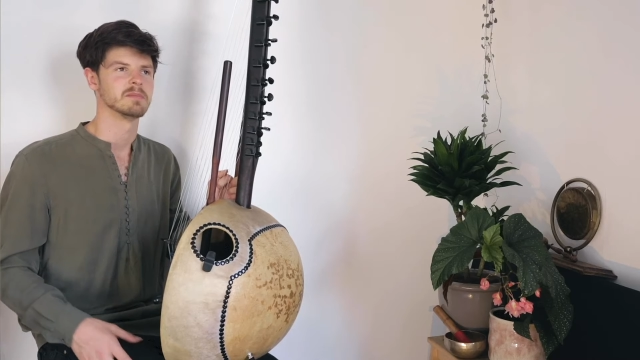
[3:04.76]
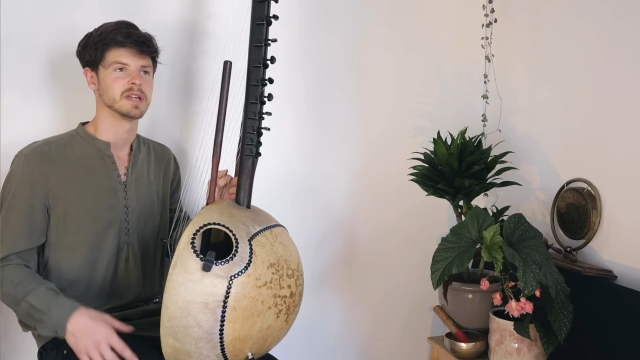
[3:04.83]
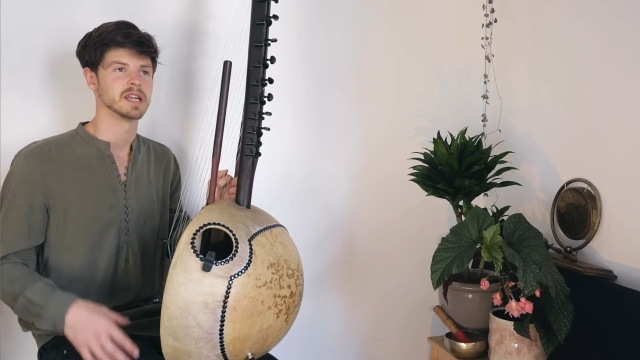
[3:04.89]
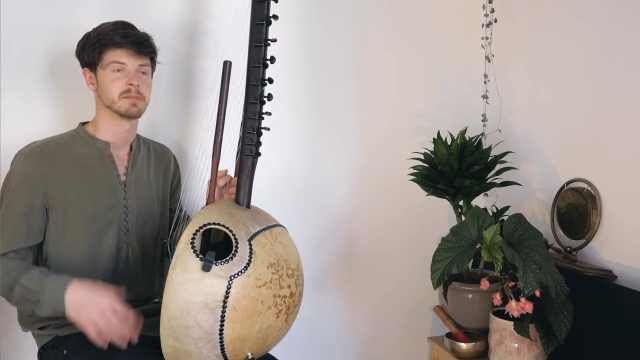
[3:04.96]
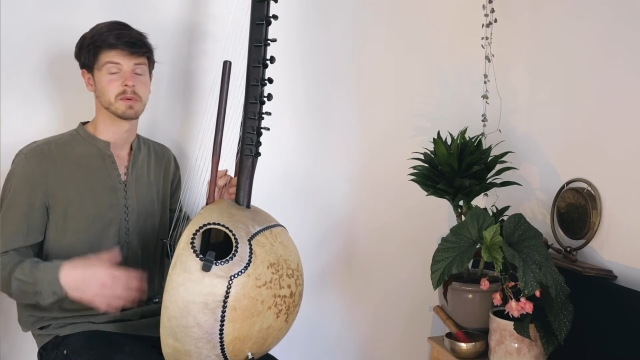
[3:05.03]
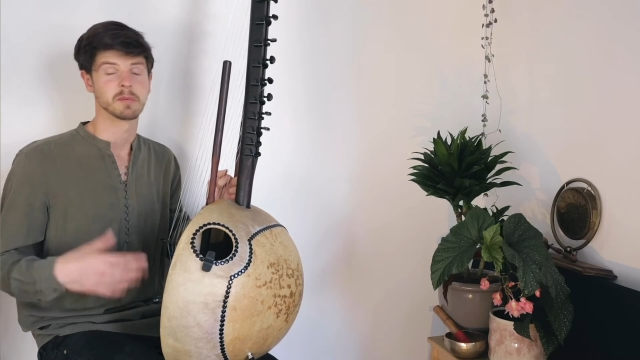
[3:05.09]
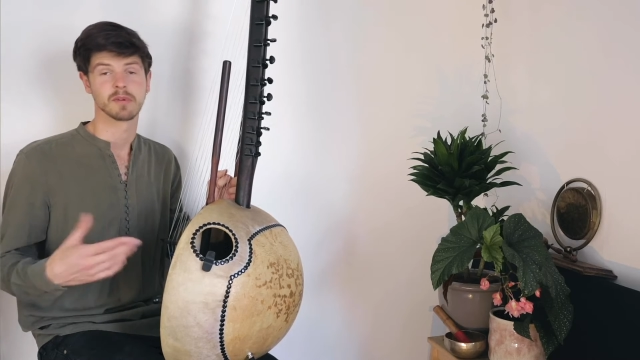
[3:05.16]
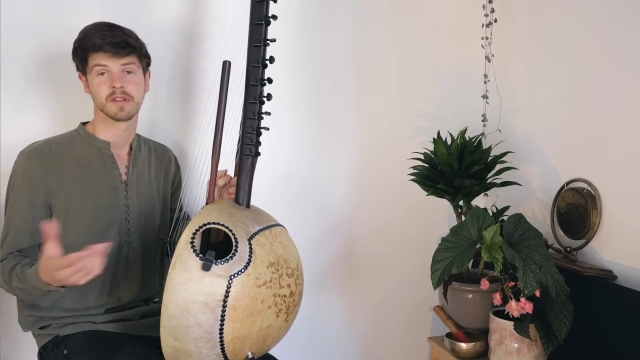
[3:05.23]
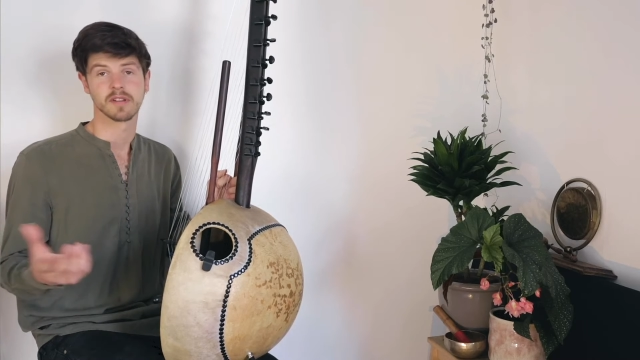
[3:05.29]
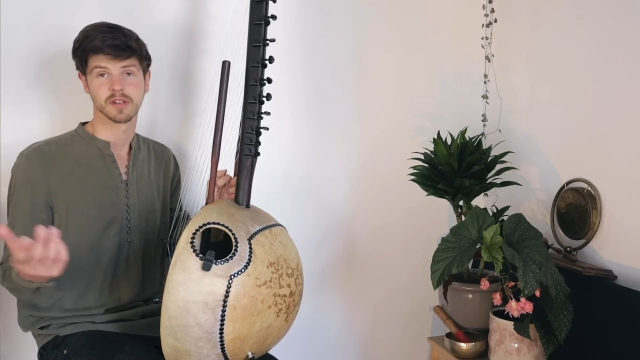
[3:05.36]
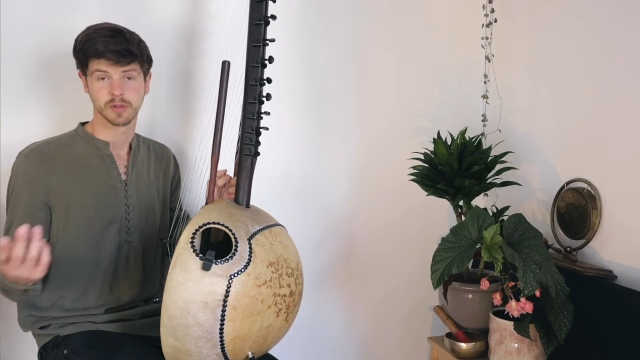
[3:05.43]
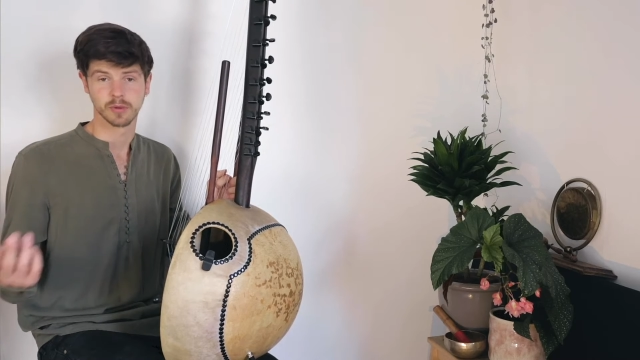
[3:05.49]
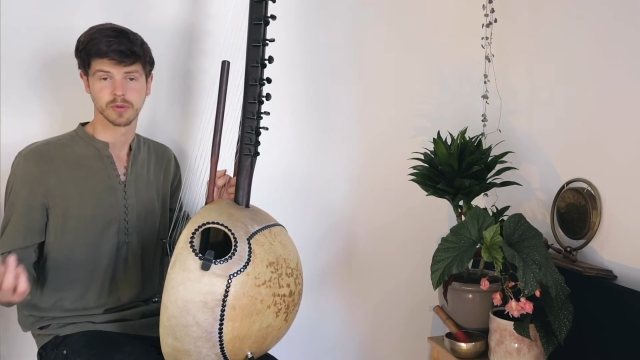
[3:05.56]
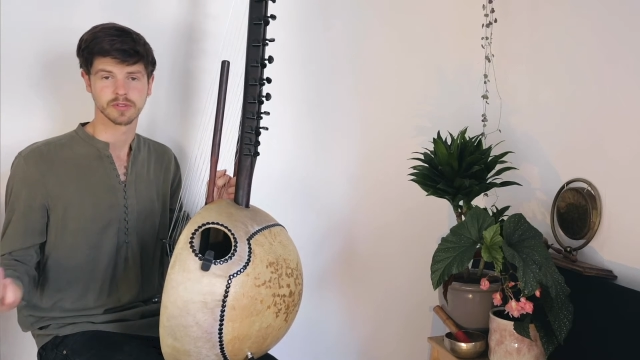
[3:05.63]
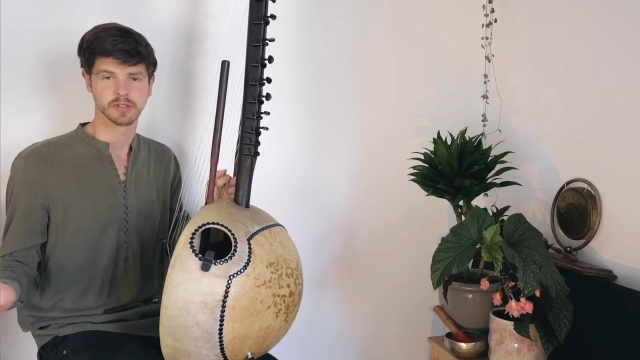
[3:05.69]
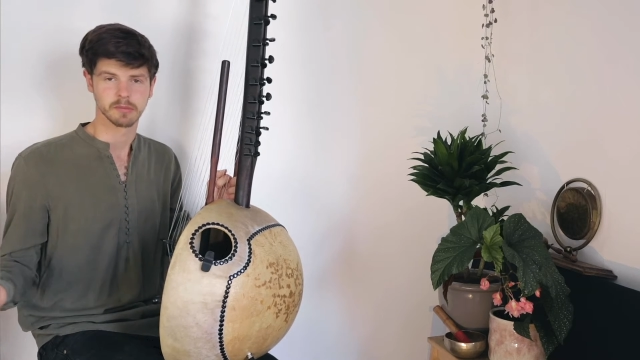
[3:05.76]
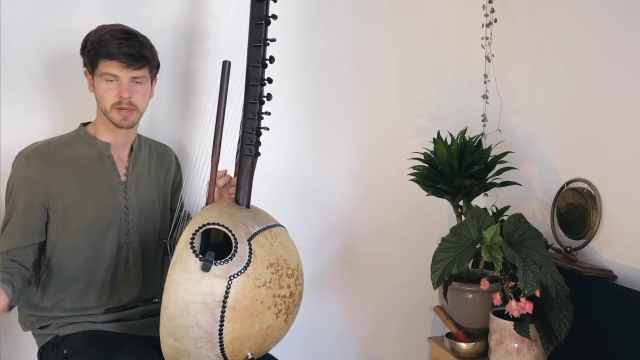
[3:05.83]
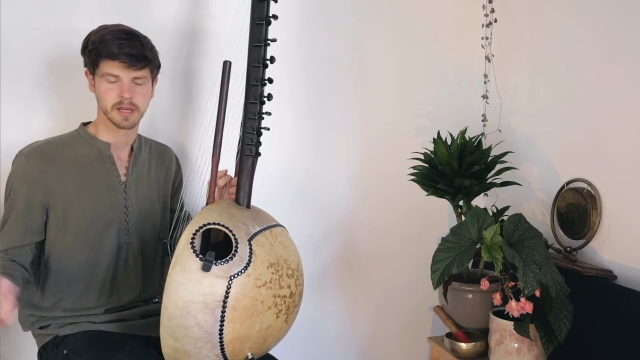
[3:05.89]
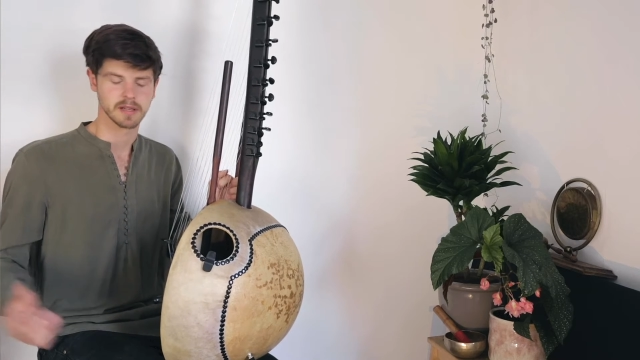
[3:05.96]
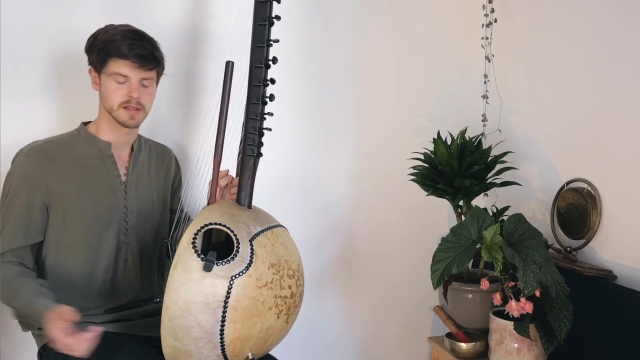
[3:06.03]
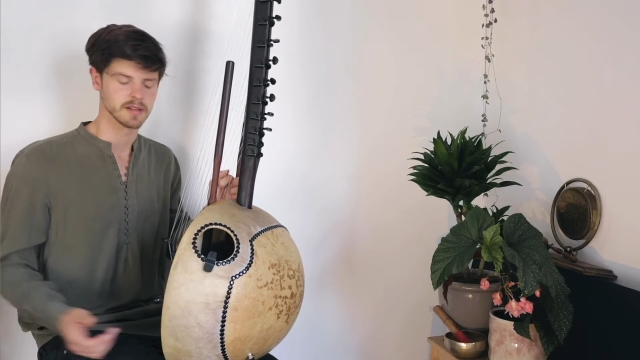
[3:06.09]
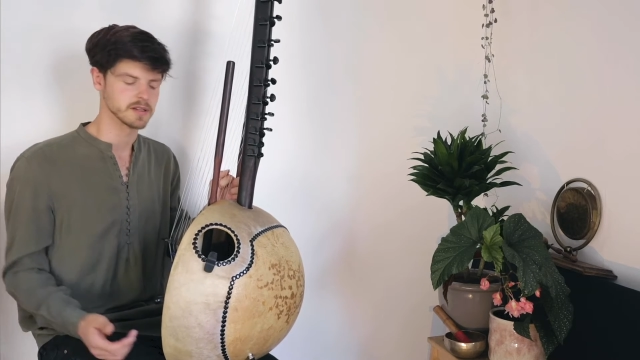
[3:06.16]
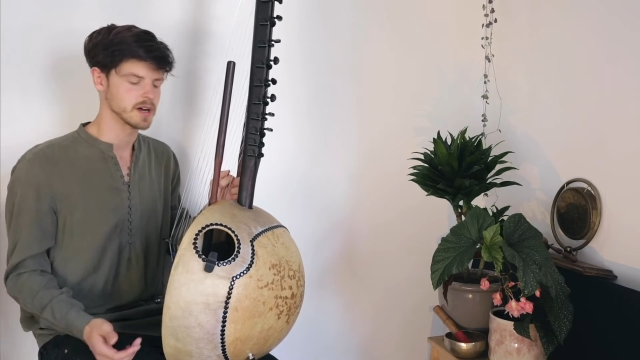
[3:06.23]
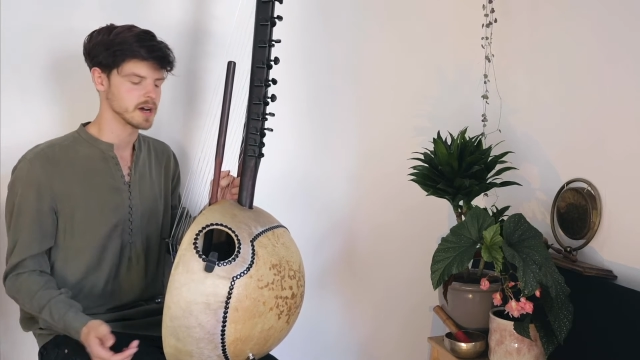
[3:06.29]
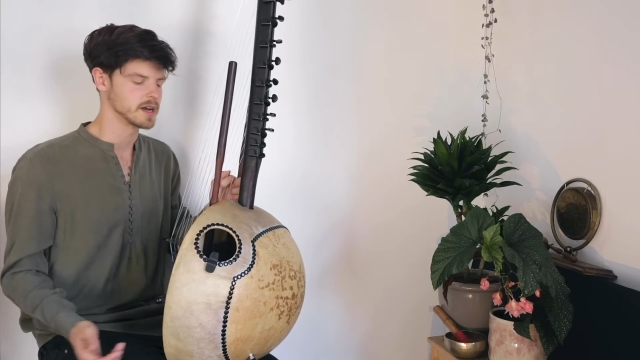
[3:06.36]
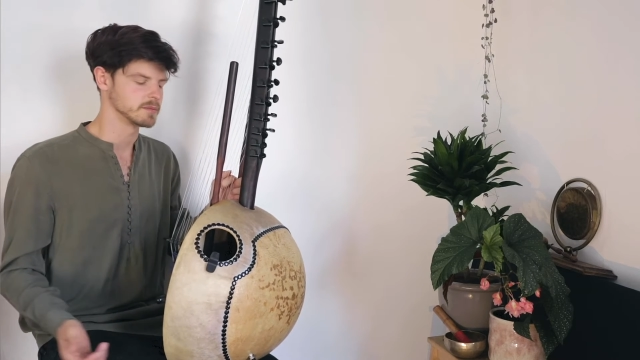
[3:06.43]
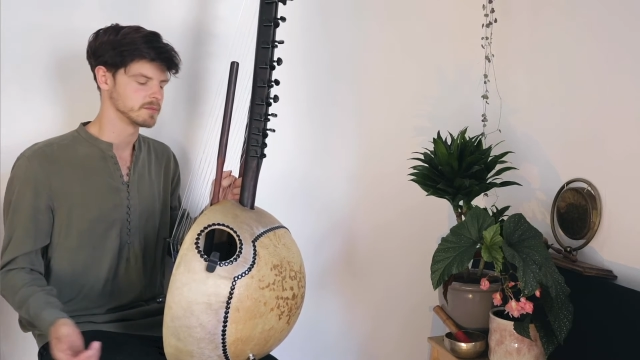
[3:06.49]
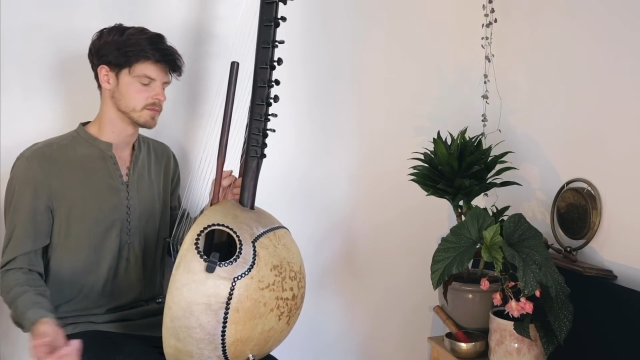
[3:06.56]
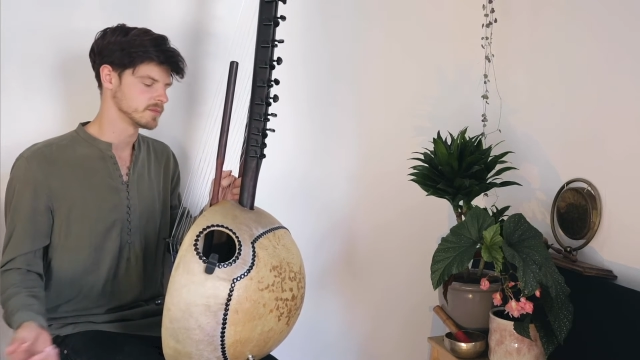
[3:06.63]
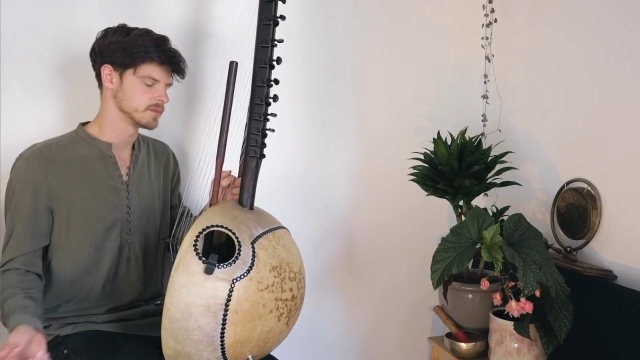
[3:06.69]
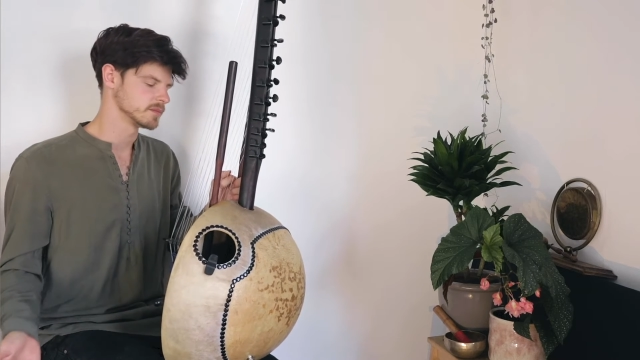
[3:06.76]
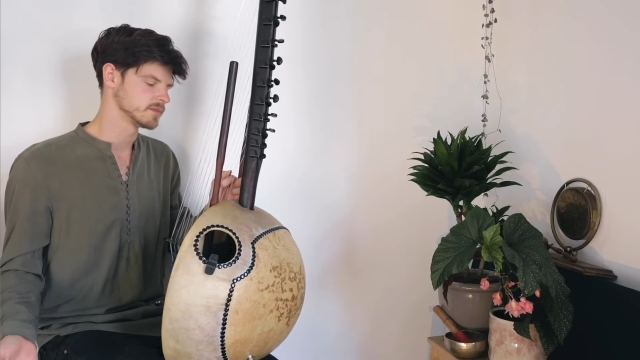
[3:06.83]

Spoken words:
me and my brother, who also played at the time,